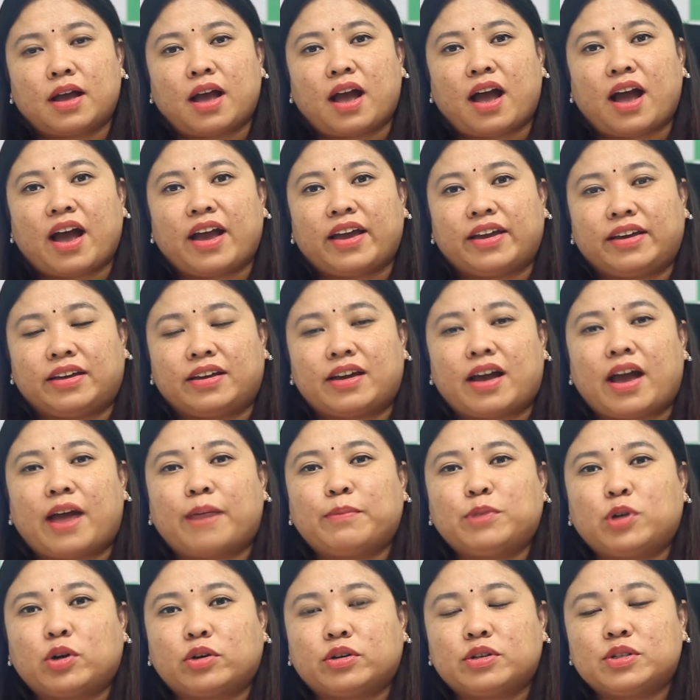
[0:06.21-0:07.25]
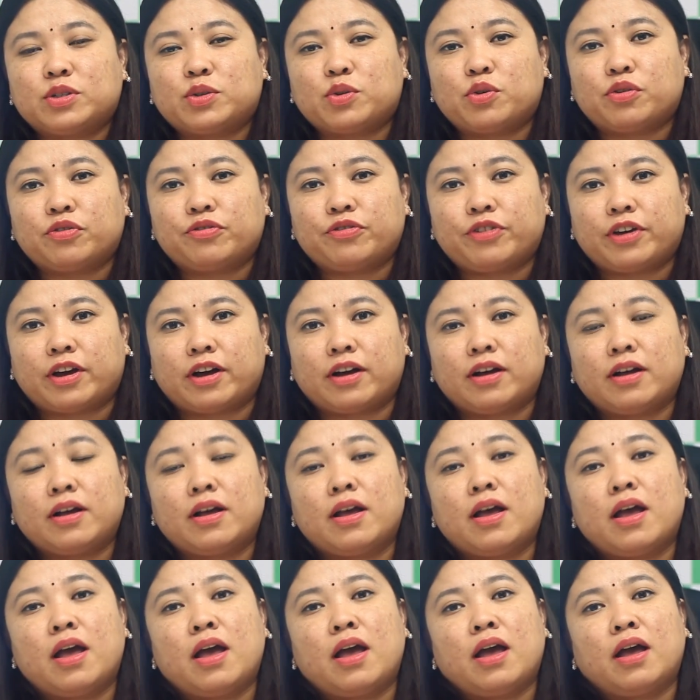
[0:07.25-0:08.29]
Hi, I'm Dr. Sophia,
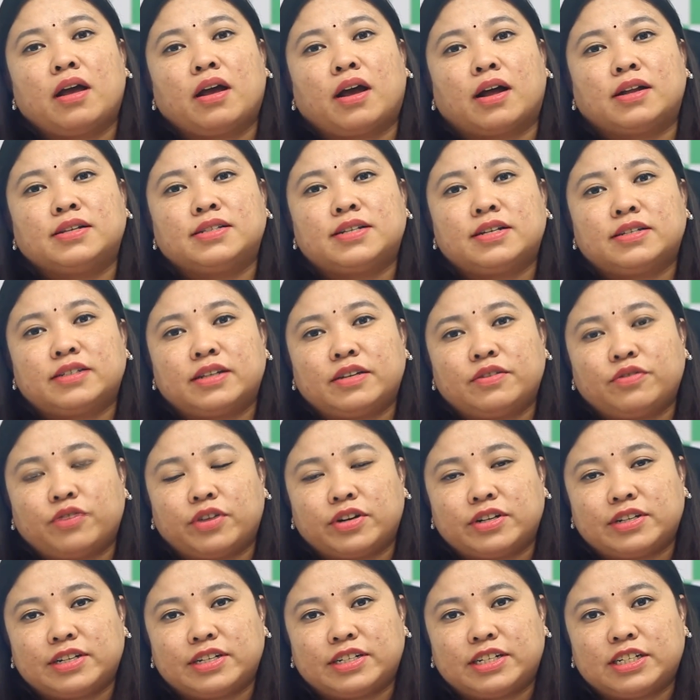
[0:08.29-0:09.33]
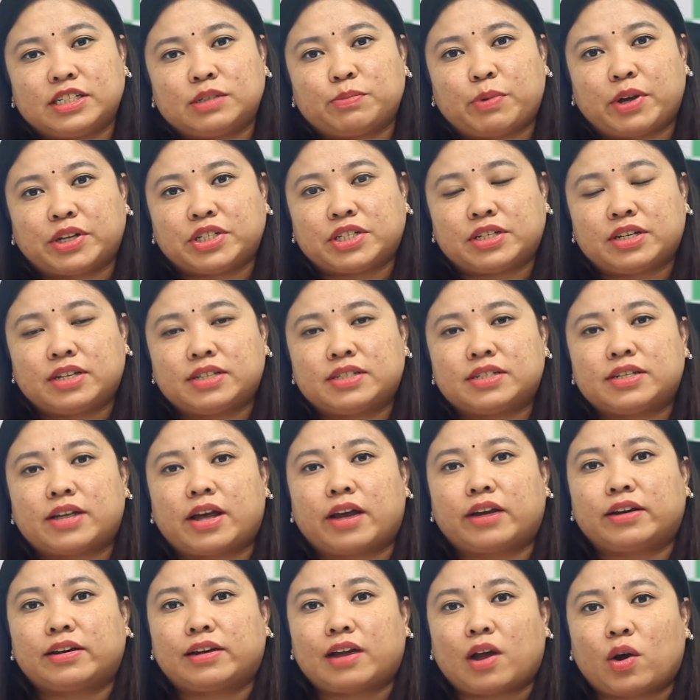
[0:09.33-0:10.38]
consultant fertility specialist
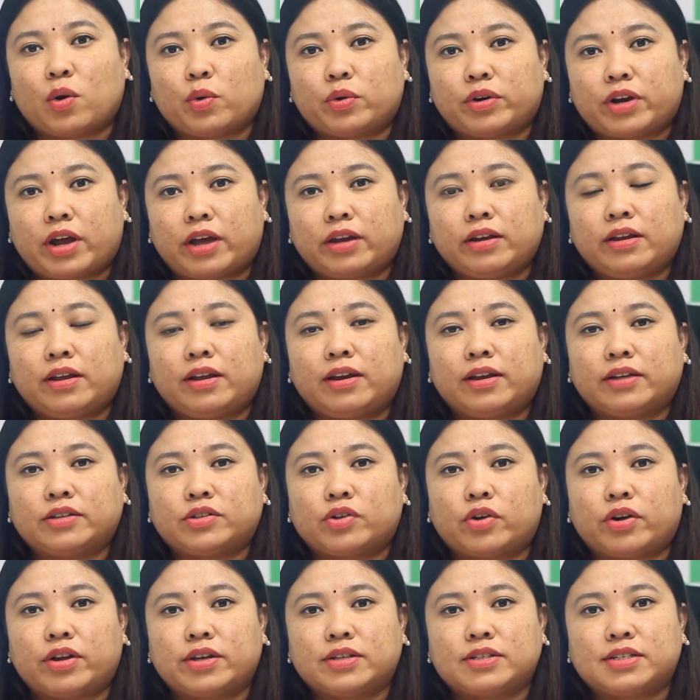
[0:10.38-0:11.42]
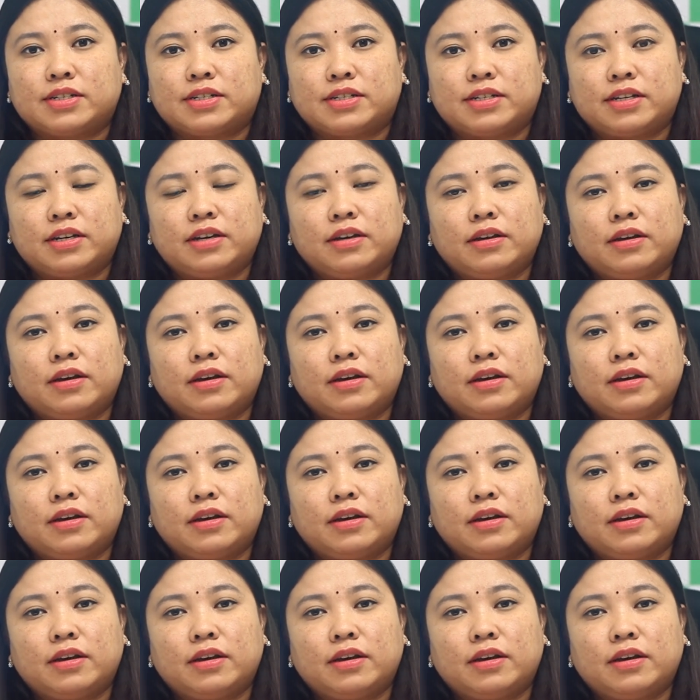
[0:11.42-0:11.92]
at Cloudnine Electronic City.